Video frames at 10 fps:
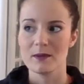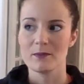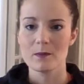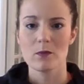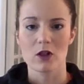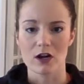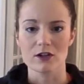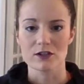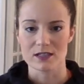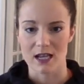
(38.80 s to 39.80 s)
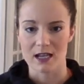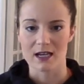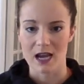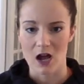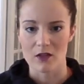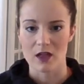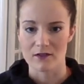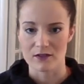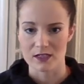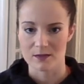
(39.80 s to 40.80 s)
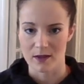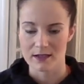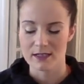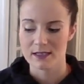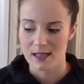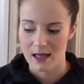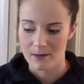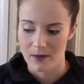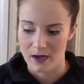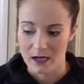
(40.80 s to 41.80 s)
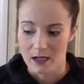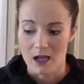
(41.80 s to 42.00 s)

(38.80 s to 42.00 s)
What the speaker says: people are understanding now that I've explained it to them, but